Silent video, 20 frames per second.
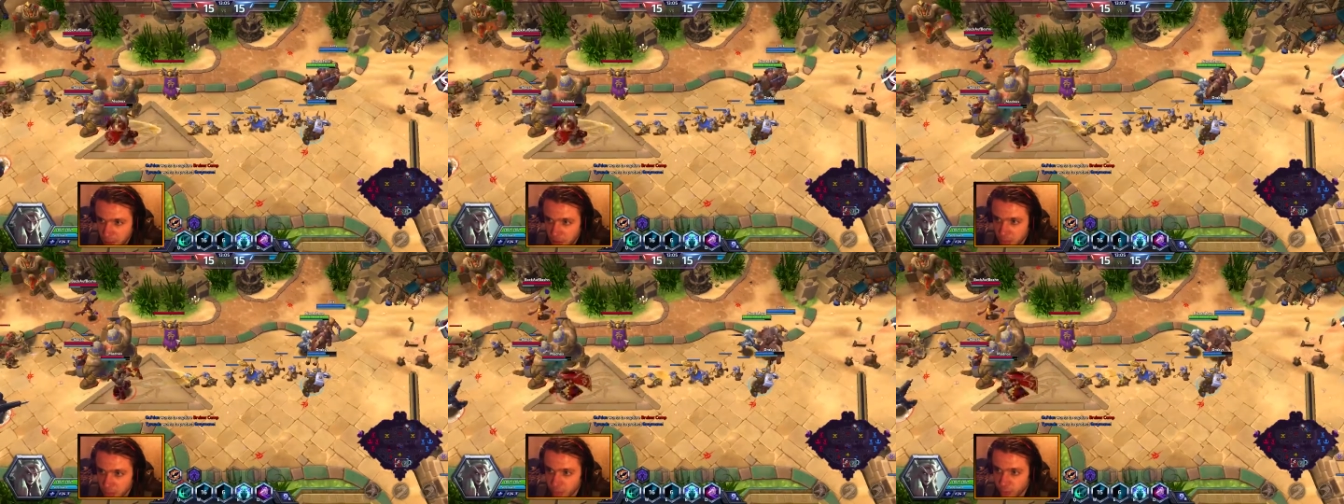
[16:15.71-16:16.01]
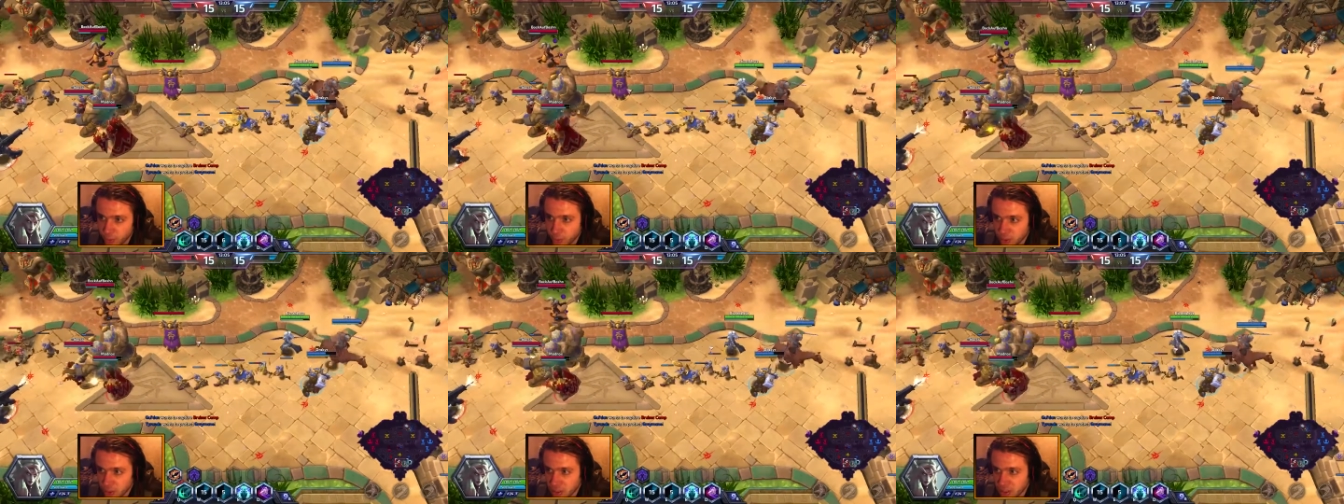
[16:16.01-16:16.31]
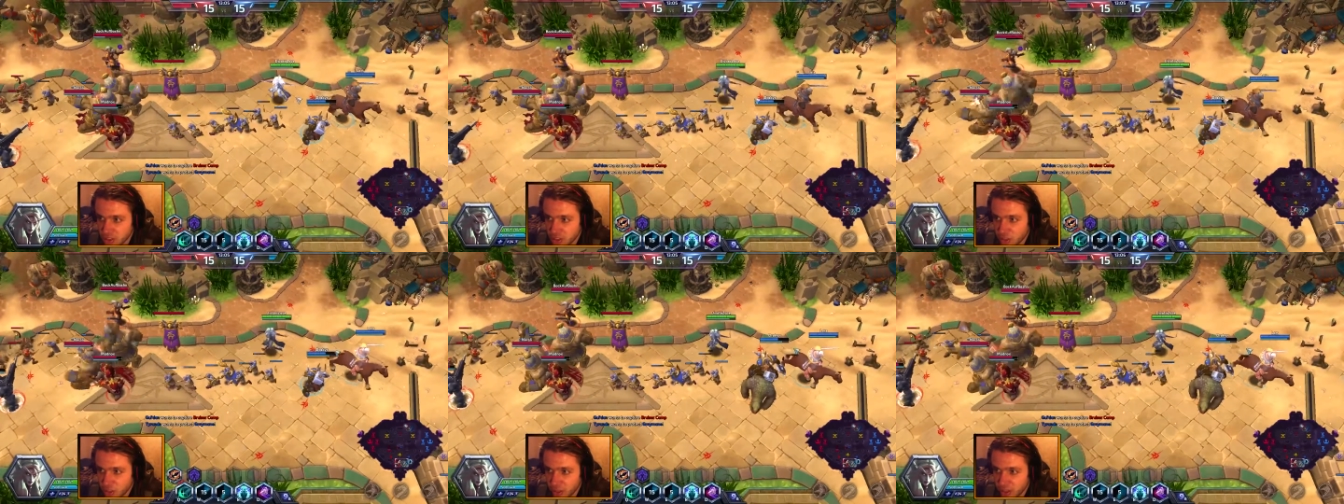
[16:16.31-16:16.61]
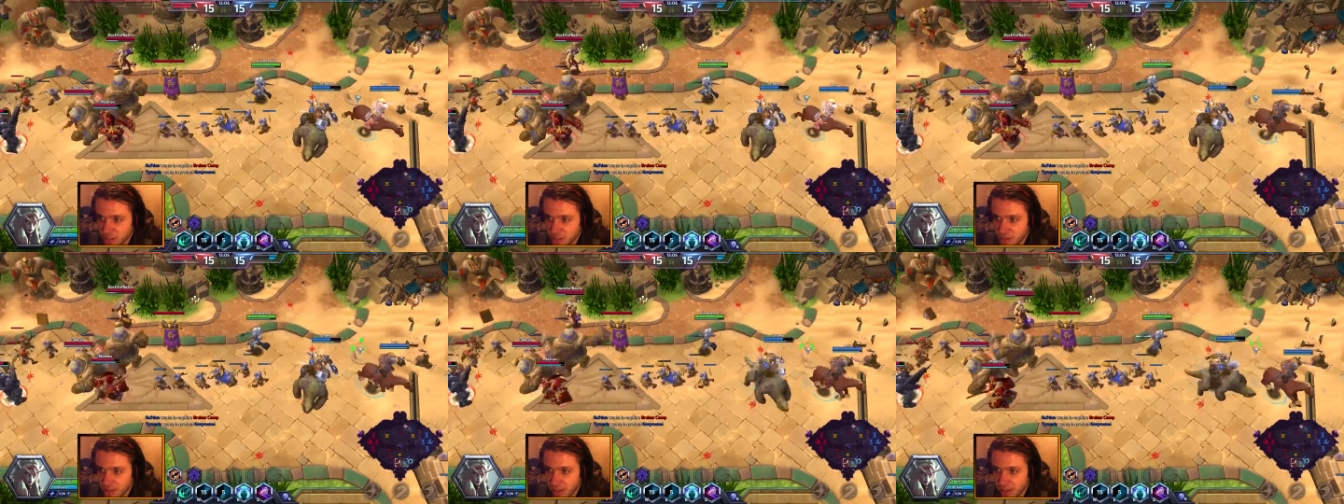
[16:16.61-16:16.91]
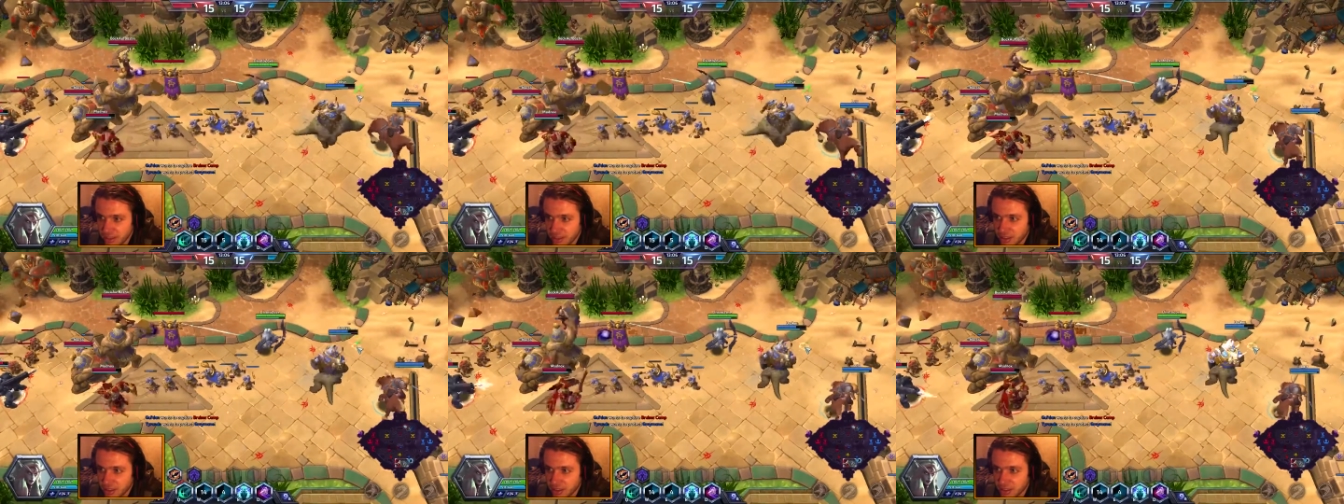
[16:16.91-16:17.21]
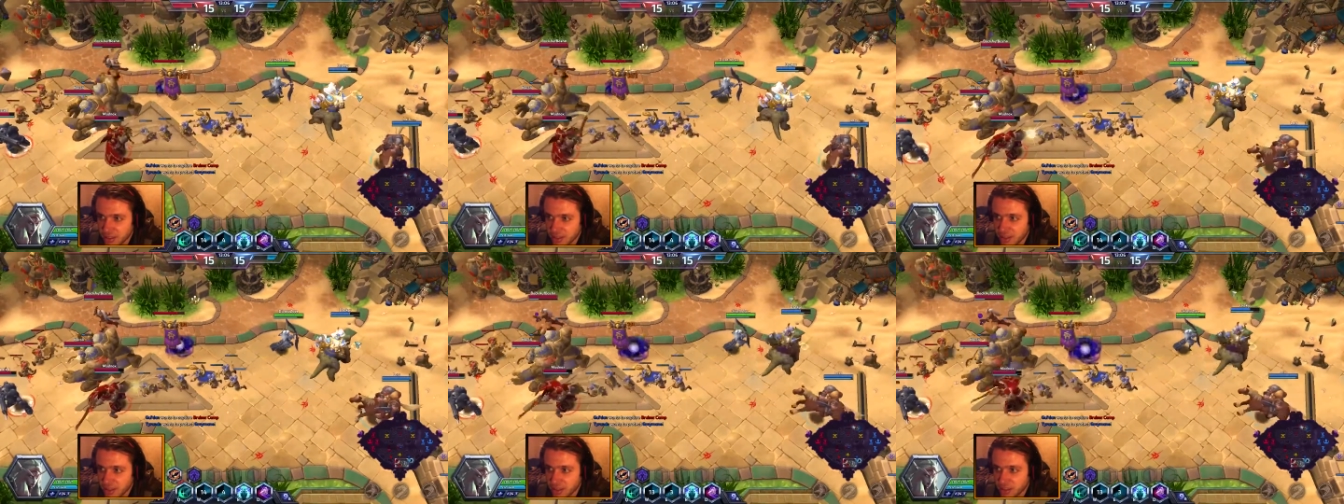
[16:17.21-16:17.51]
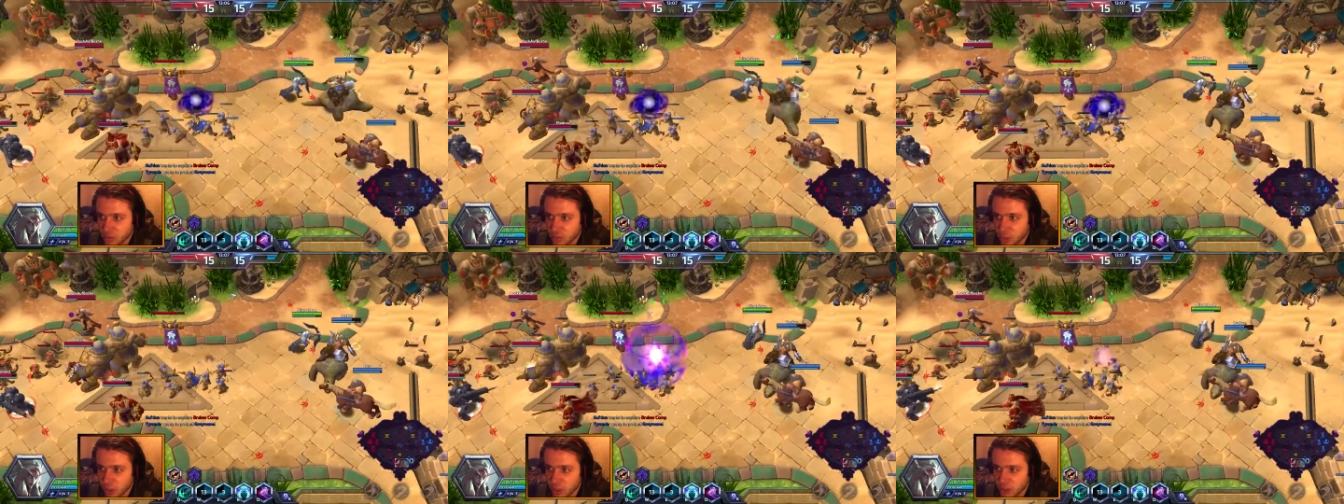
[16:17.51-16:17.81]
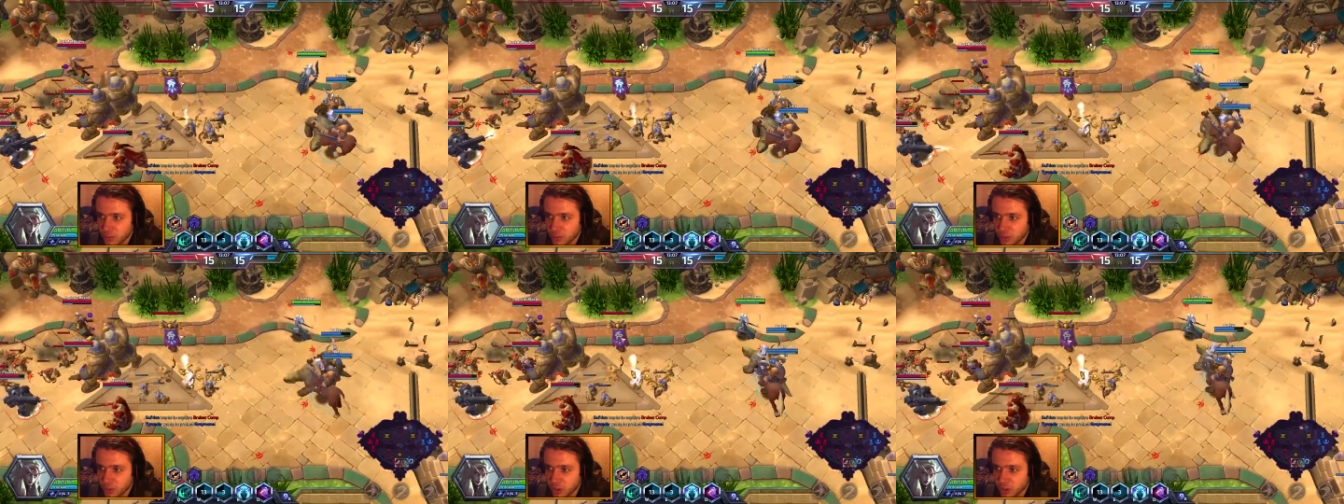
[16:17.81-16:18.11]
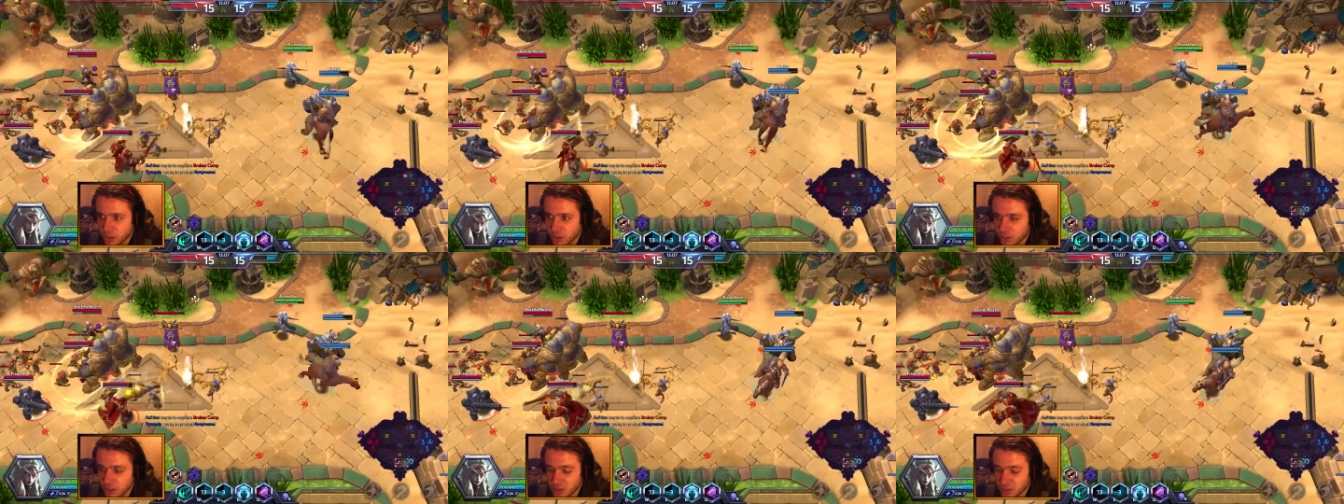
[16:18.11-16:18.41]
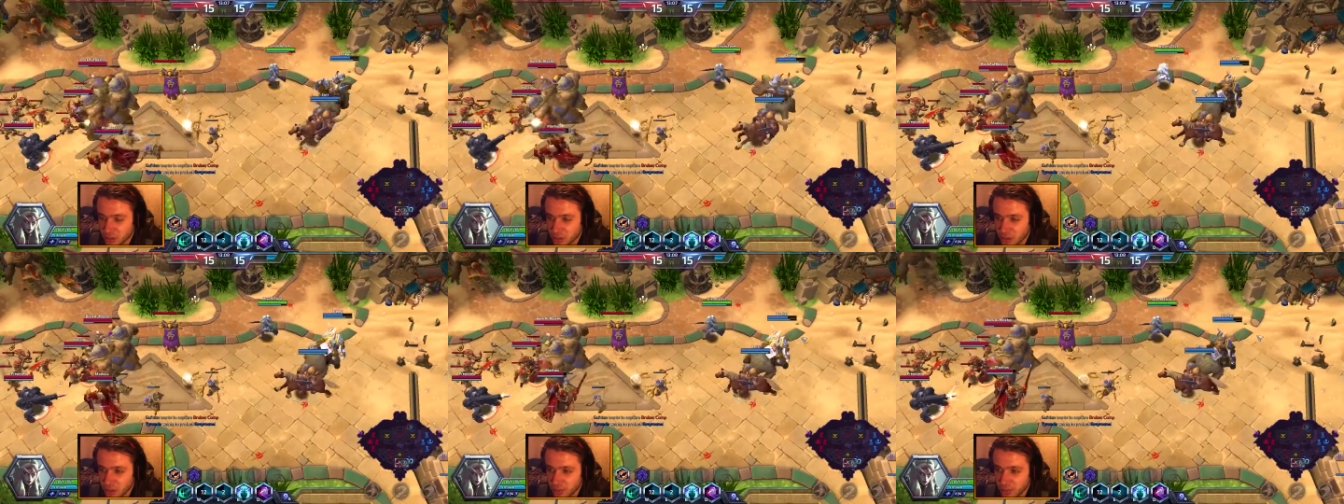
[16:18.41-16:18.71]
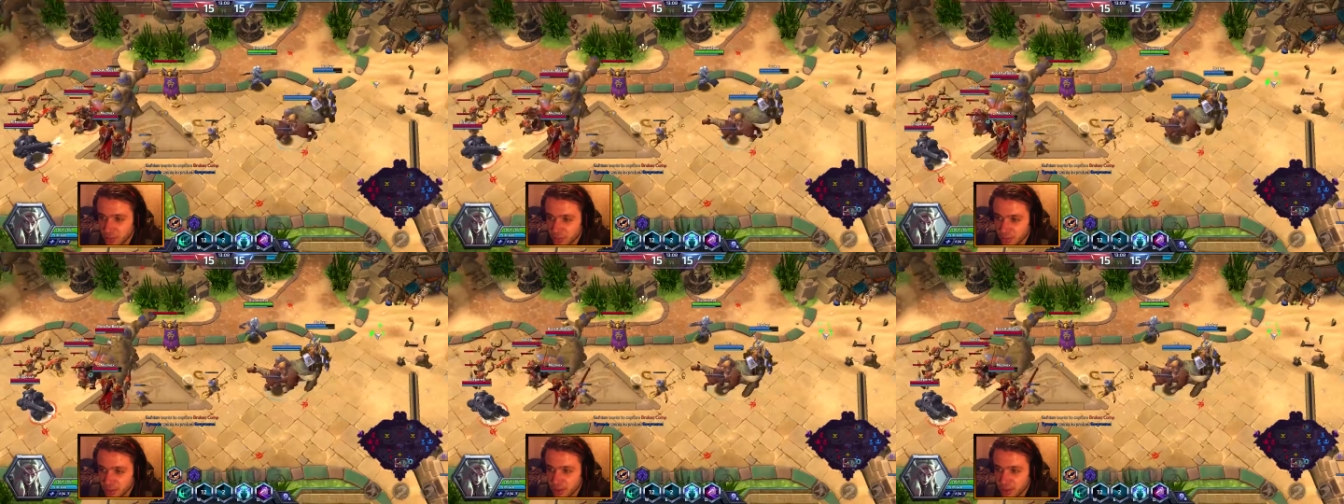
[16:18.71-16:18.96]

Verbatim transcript: before they tweaked it that it worked for her as well.